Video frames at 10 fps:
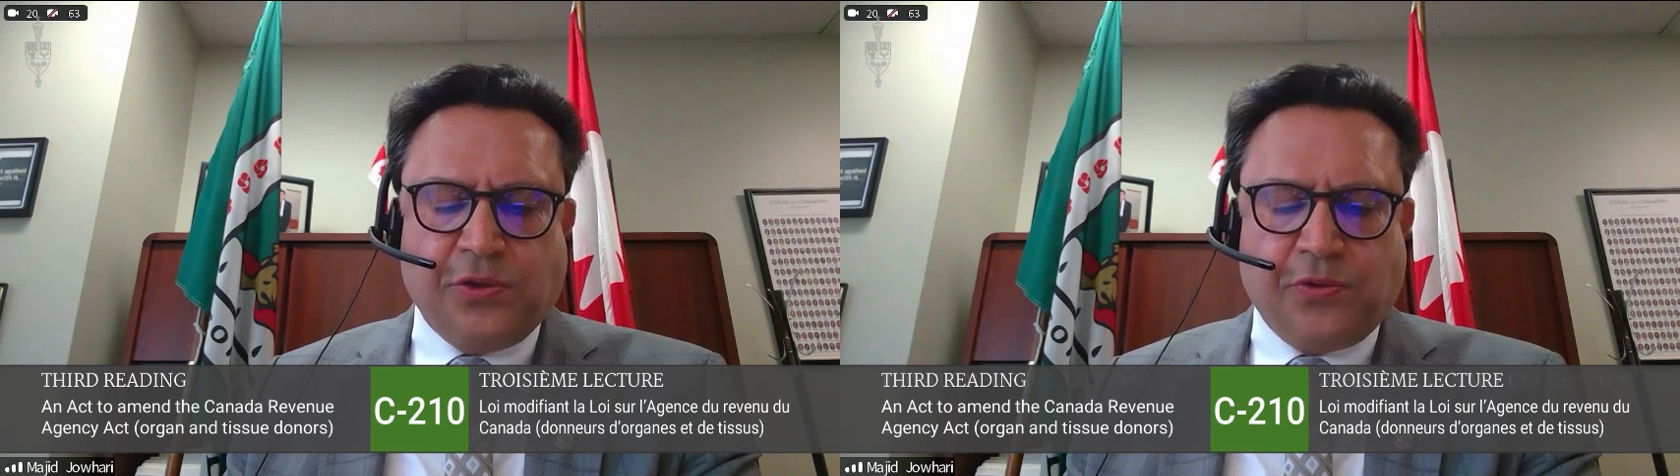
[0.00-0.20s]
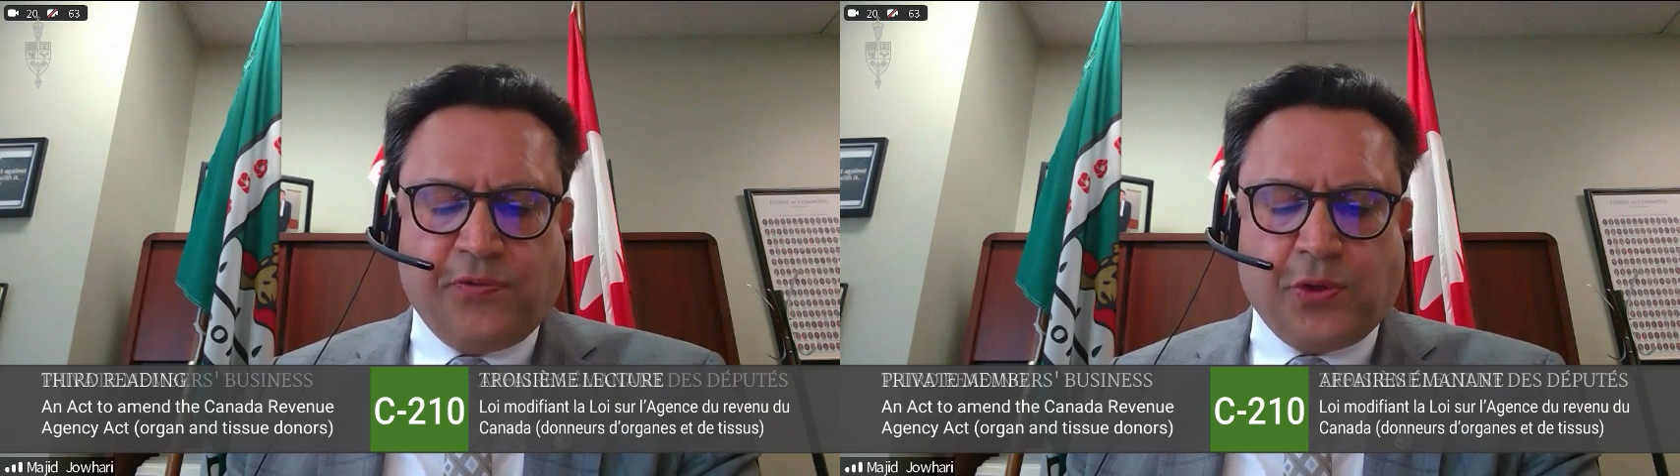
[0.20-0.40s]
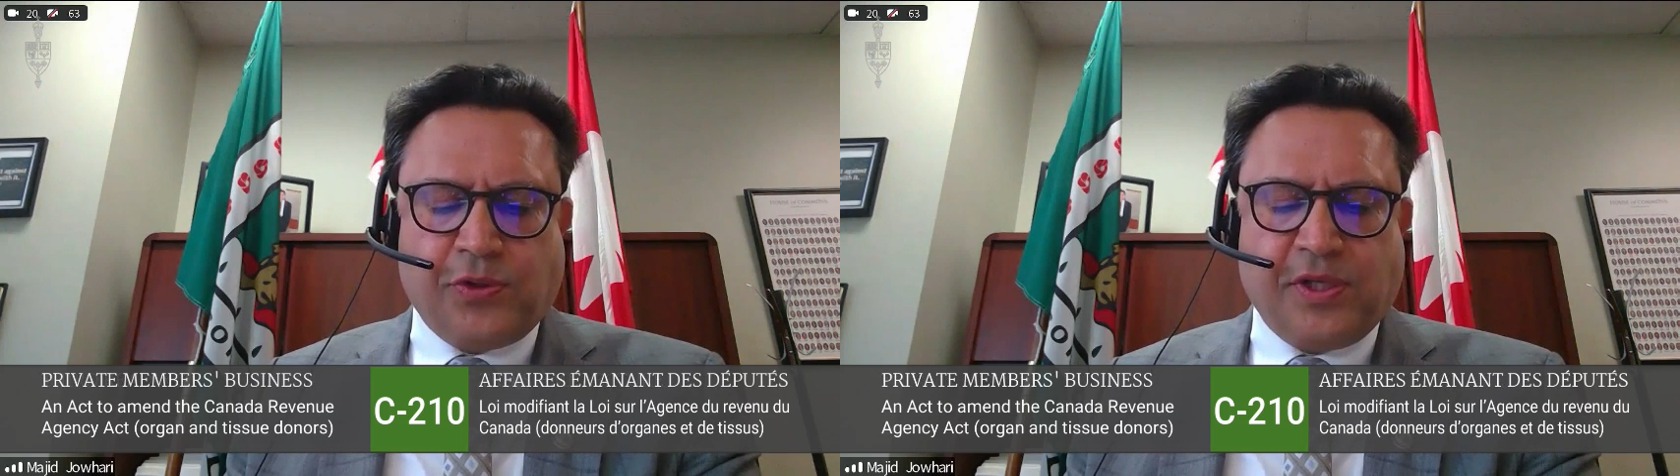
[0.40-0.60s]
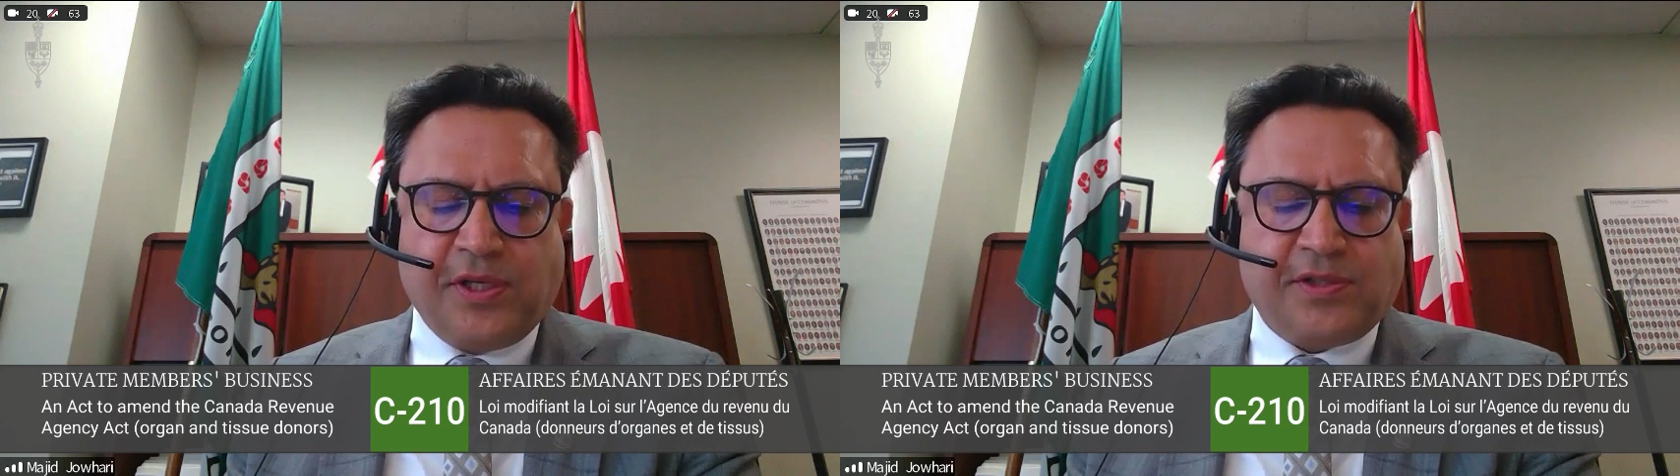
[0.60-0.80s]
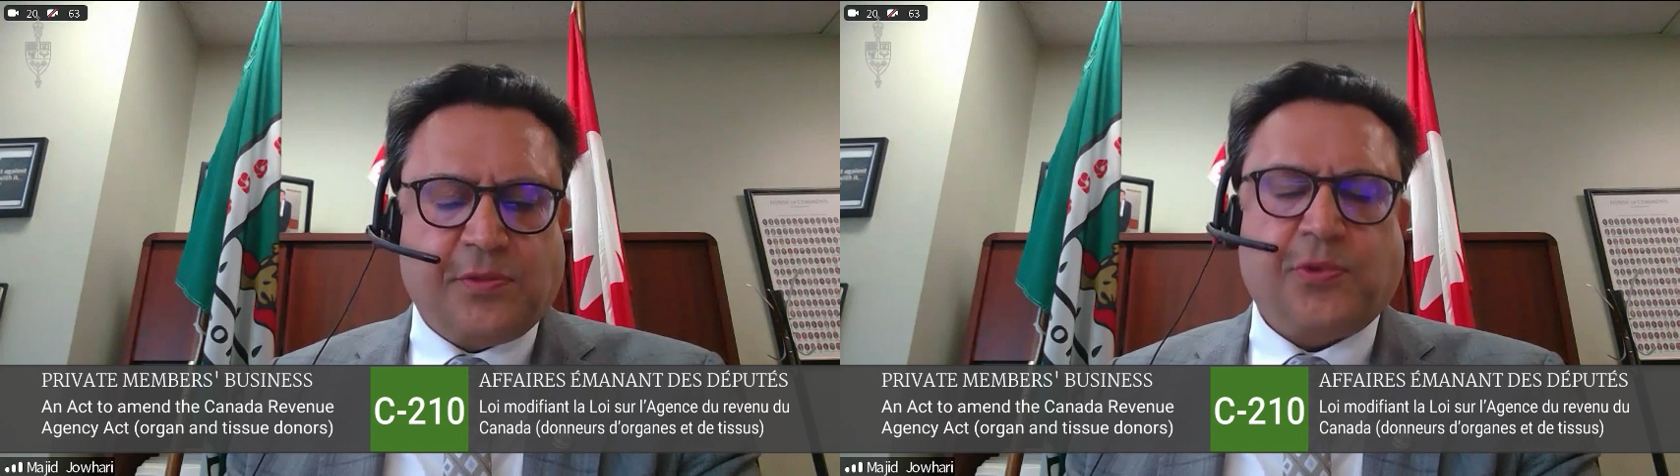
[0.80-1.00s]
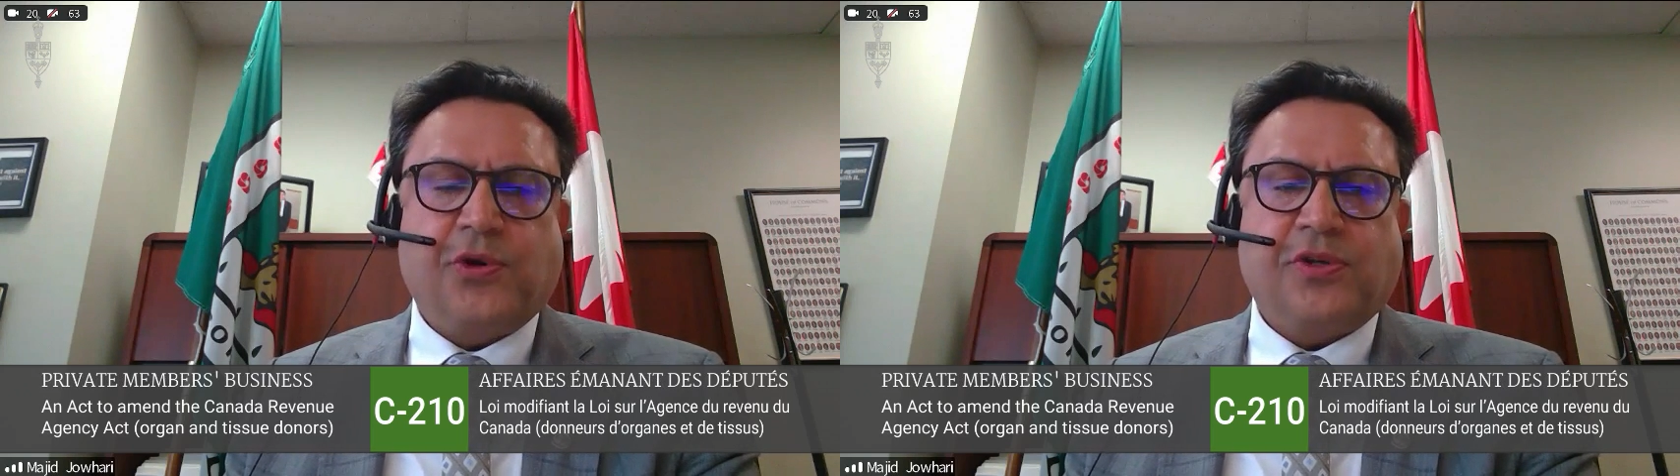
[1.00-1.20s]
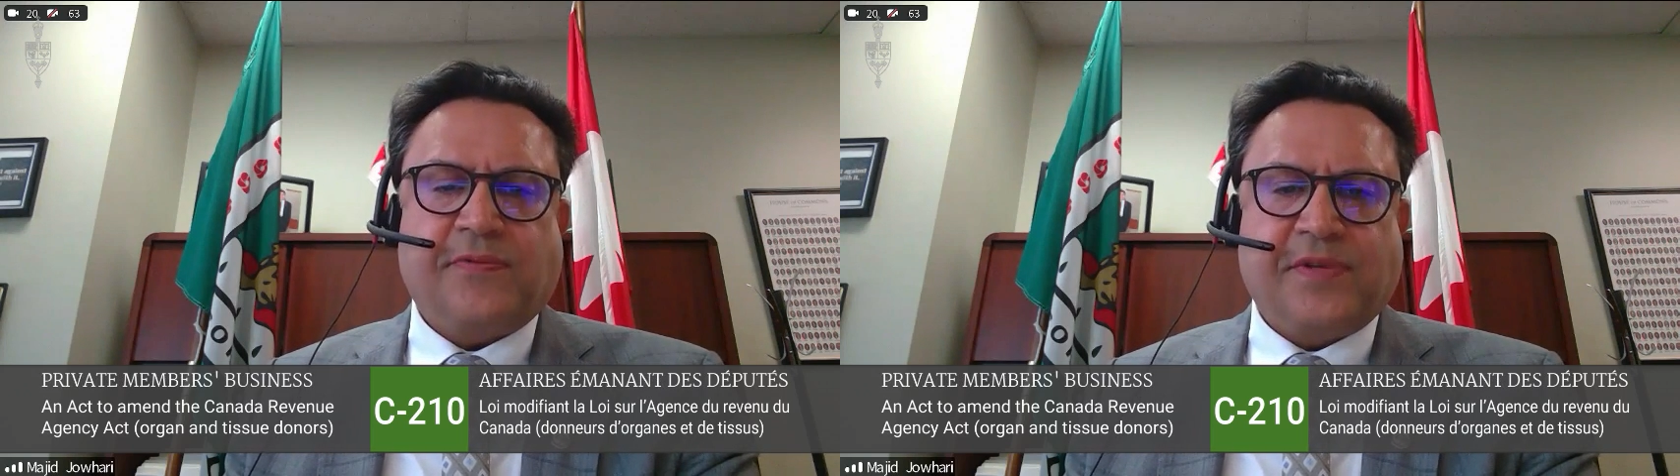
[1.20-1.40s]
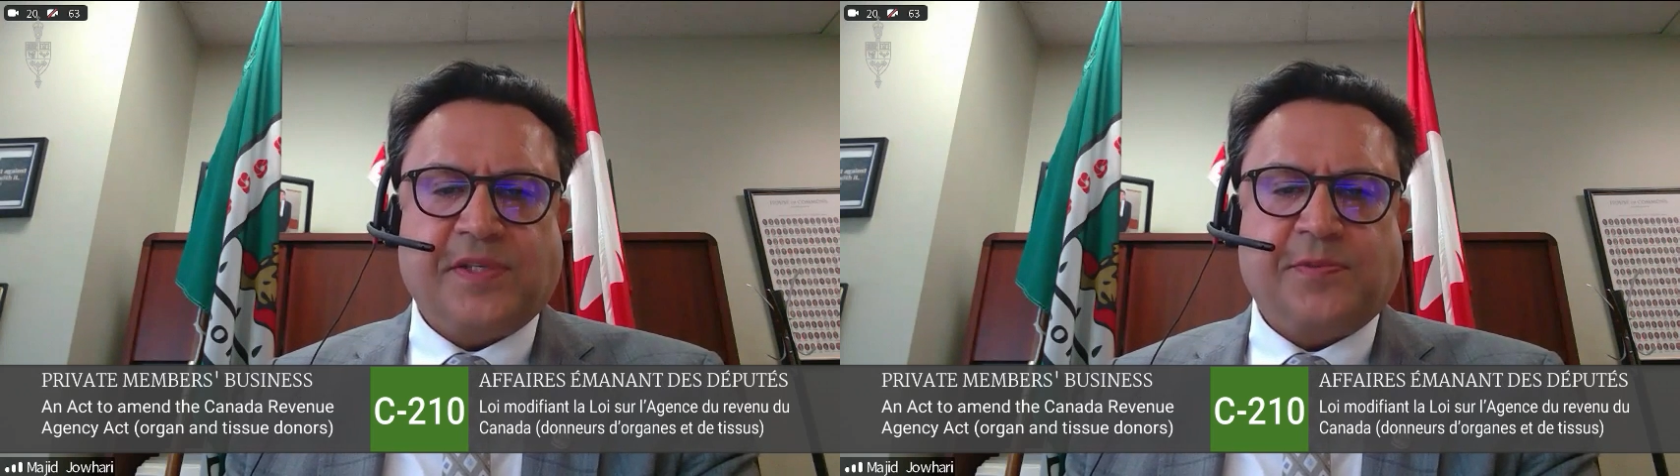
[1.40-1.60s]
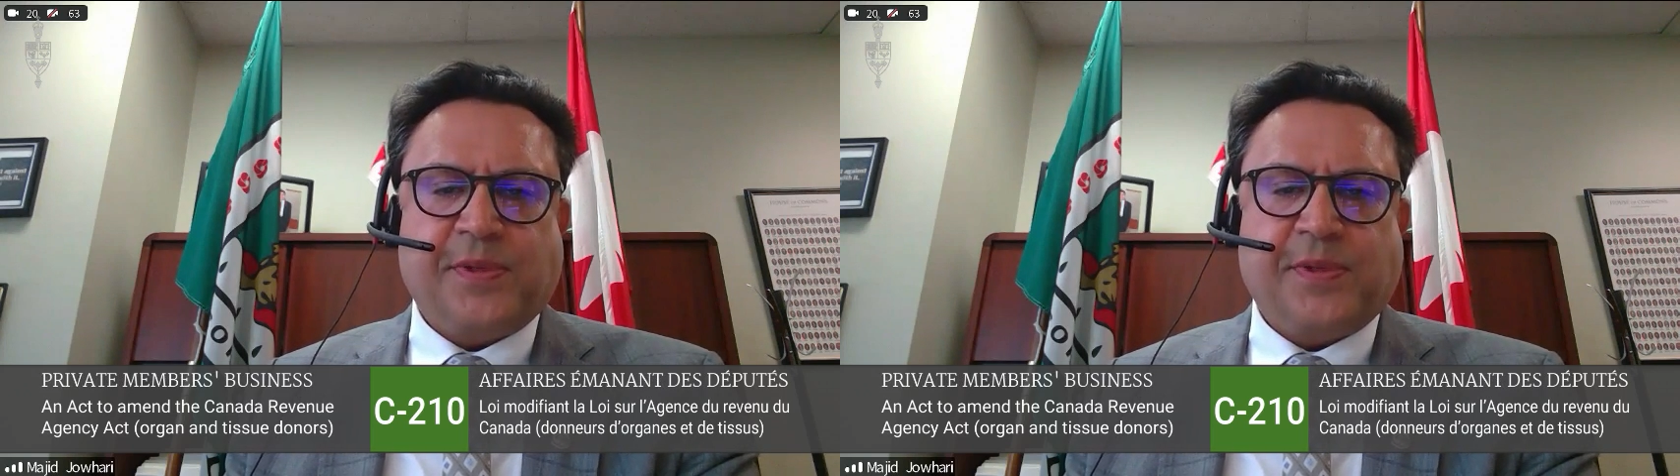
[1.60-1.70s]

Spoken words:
to vote in support of this